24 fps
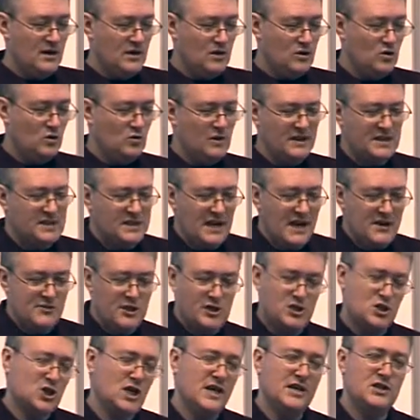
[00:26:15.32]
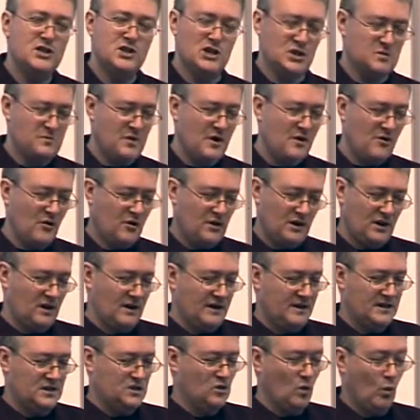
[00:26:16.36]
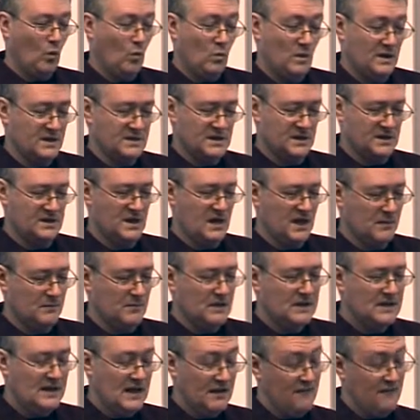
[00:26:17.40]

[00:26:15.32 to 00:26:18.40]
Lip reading: your internet address changes periodically. It's not always the same.